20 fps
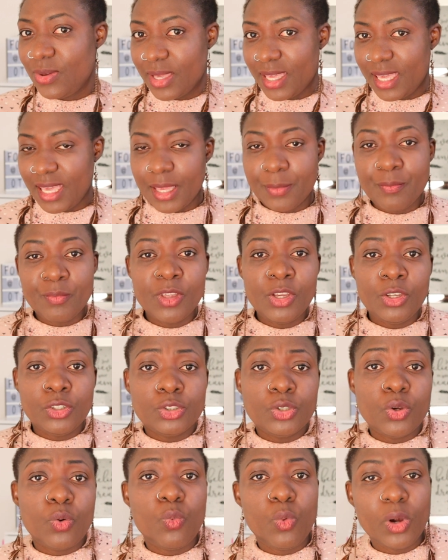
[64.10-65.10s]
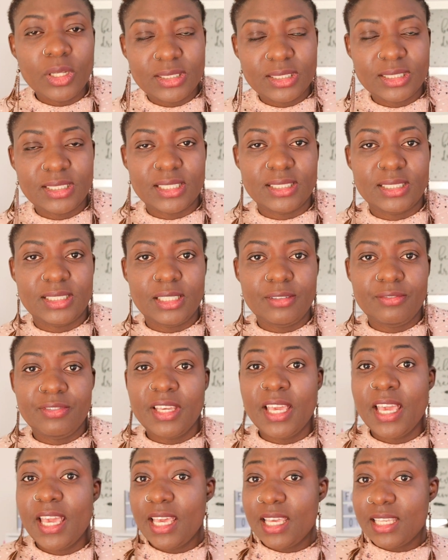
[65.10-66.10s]
Okay, so what is a
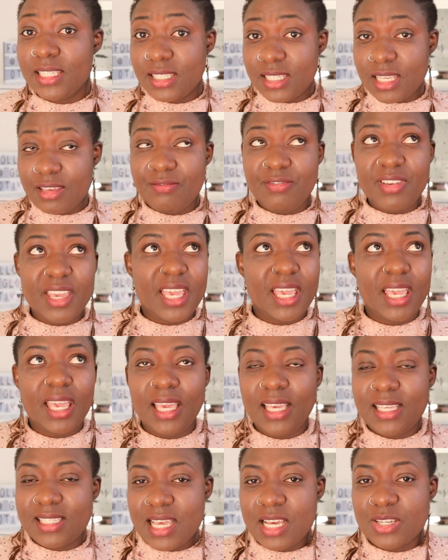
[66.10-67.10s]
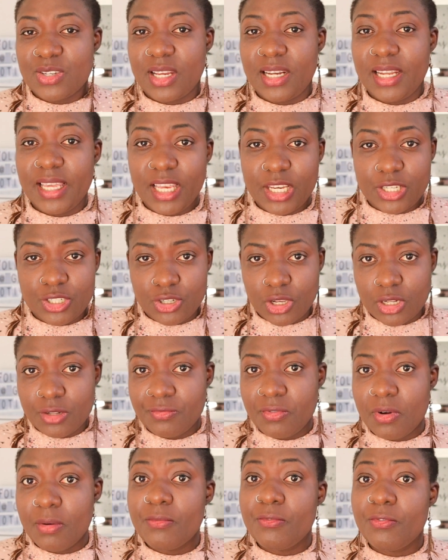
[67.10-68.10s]
CV? A CV is actually a short
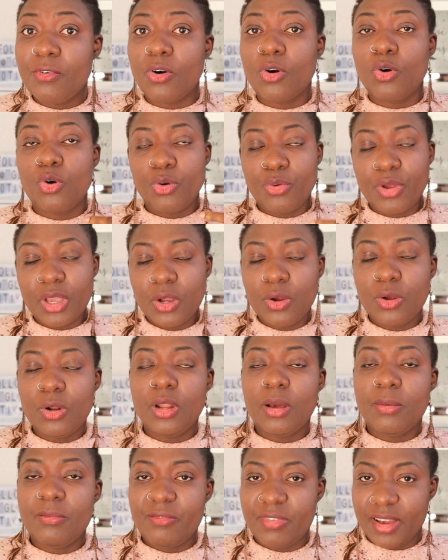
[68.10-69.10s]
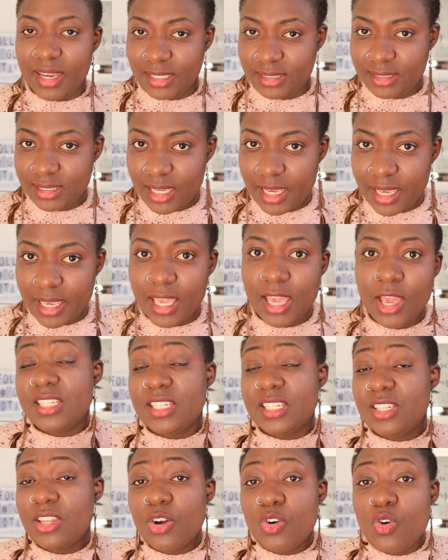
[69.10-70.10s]
form for curriculum vitae. It is
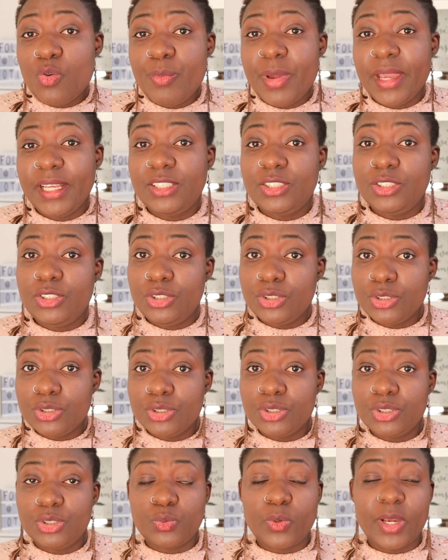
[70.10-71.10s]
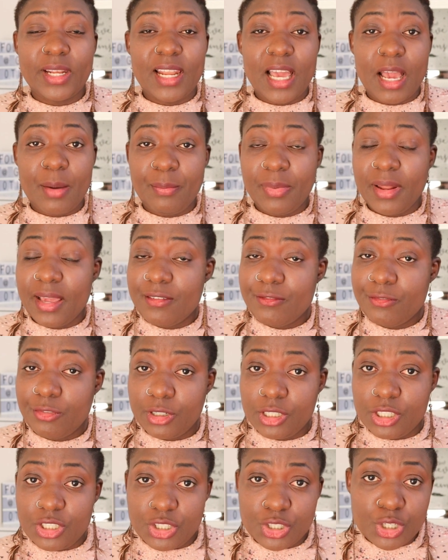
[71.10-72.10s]
a document used when applying
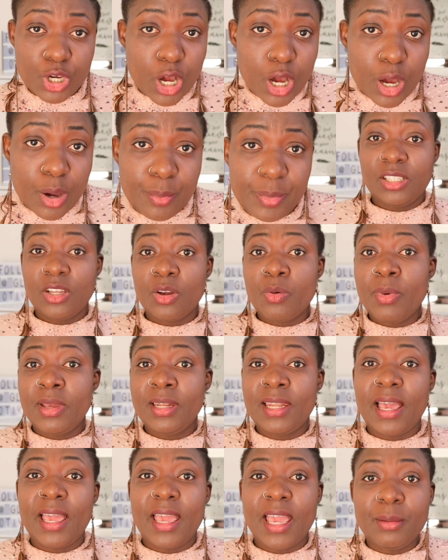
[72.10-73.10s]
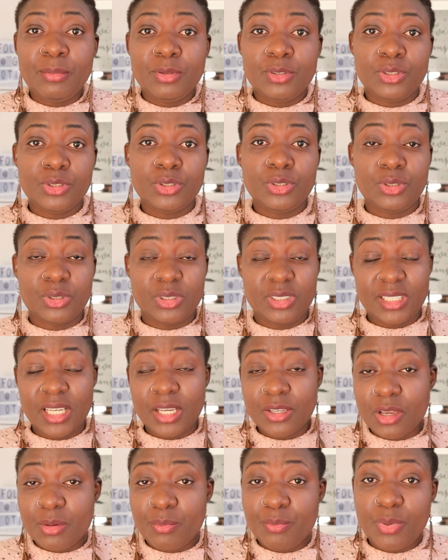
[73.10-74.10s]
for a job. It is a document that helps you to
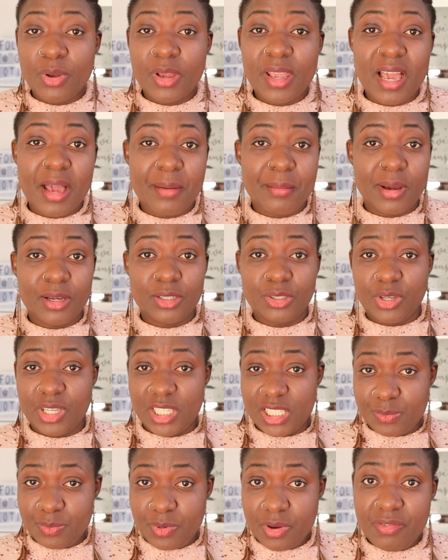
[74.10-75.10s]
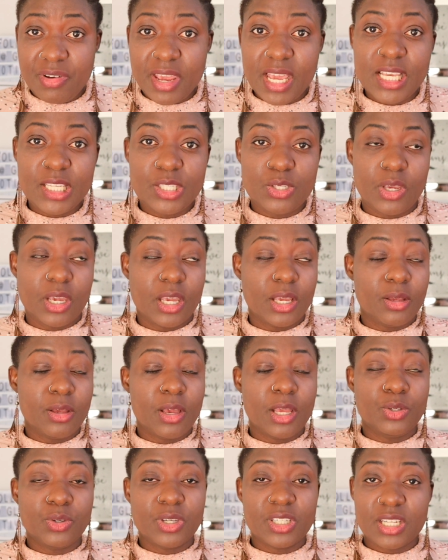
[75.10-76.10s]
tell your employer about your experience, your
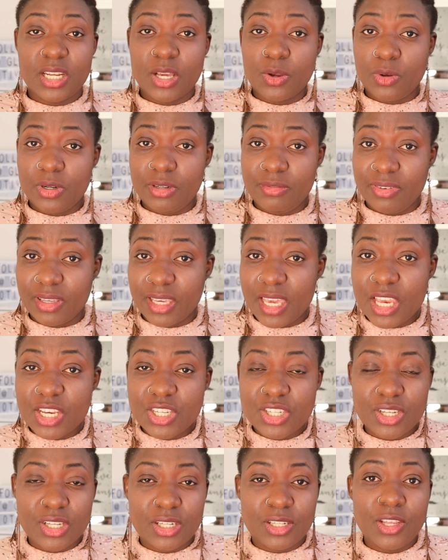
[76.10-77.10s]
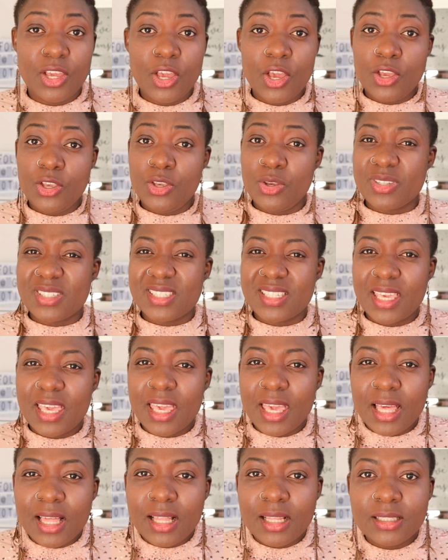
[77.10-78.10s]
educational qualification, your
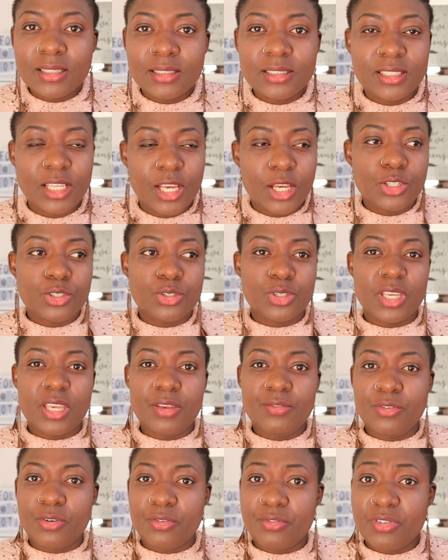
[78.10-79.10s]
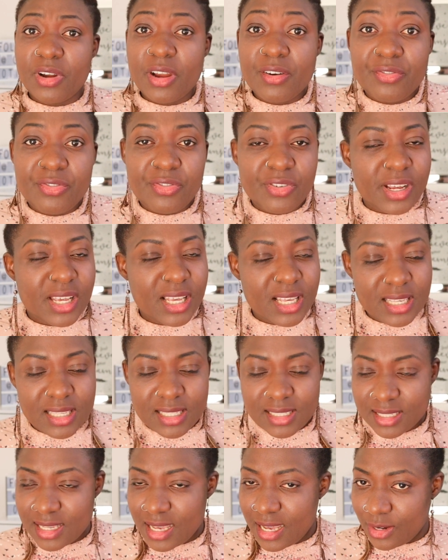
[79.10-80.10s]
skills, to give your
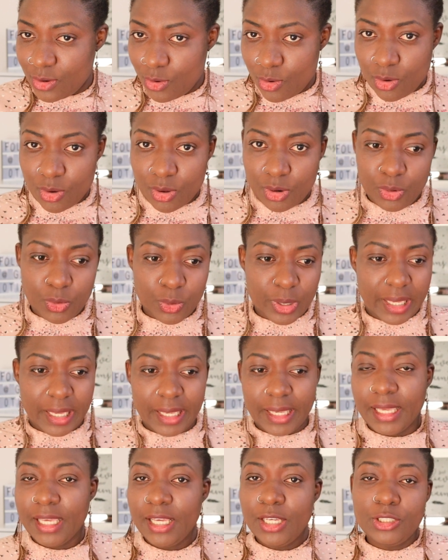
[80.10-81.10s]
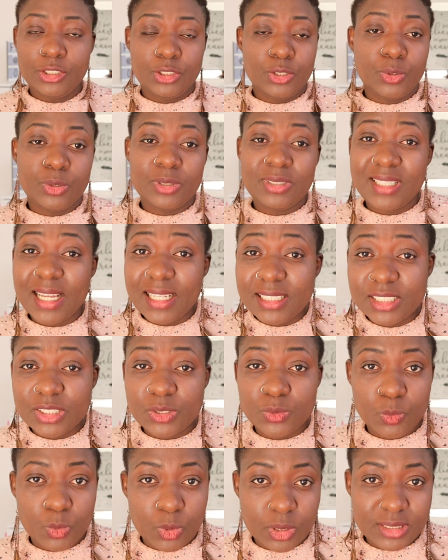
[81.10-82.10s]
reference and all. Okay, so that
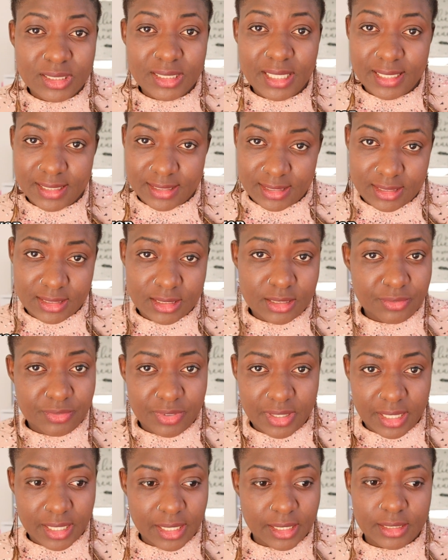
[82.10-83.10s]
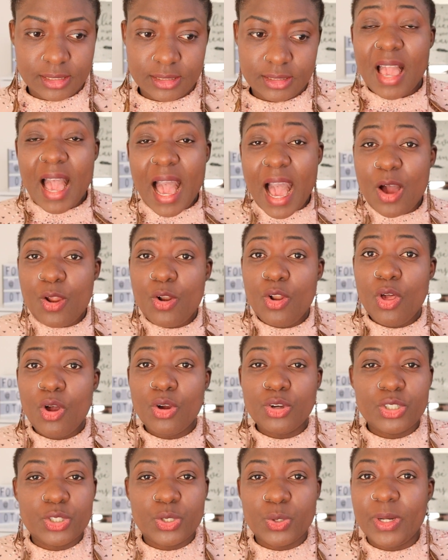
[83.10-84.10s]
is what a CV is. How
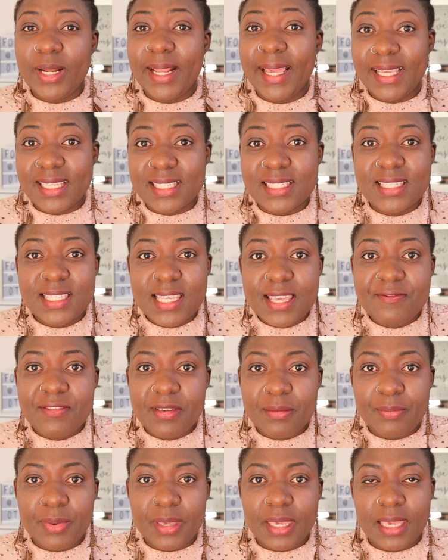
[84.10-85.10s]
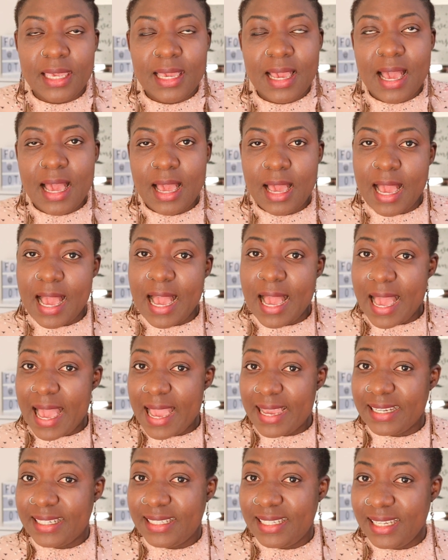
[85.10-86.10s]
long should a CV be?
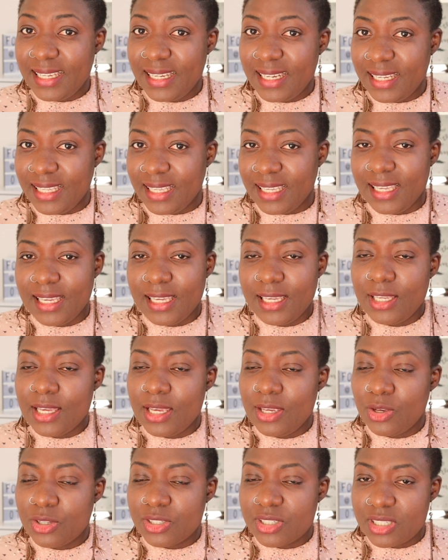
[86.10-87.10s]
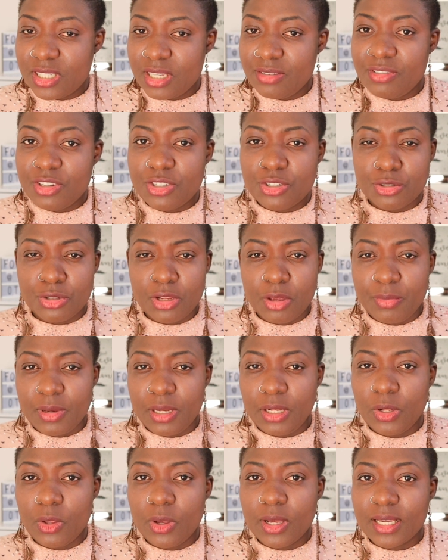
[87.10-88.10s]
Ideally, your CV should not
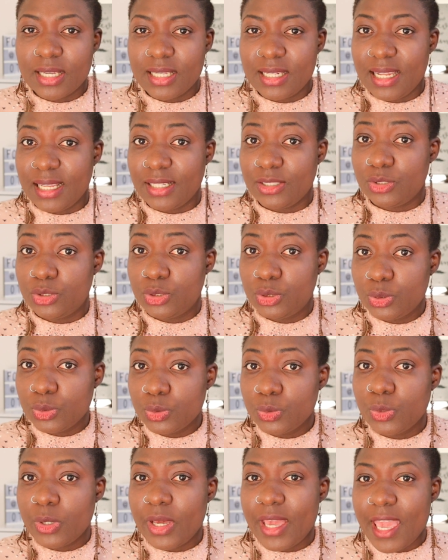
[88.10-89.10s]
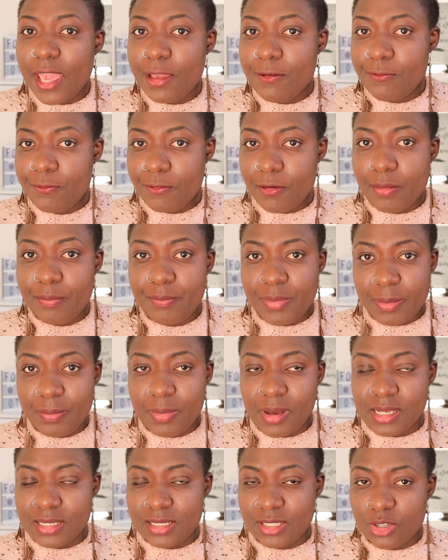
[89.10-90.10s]
be longer than 2 A4
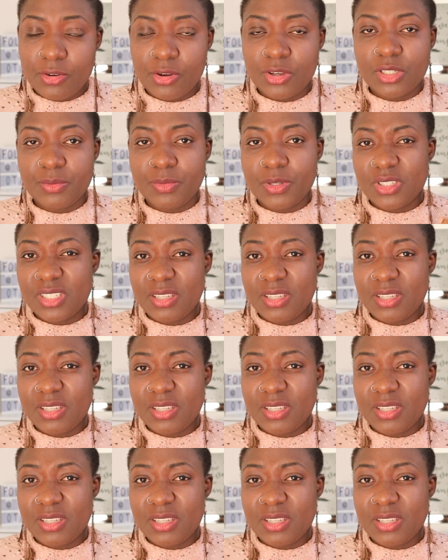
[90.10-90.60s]
papers. If you're going to be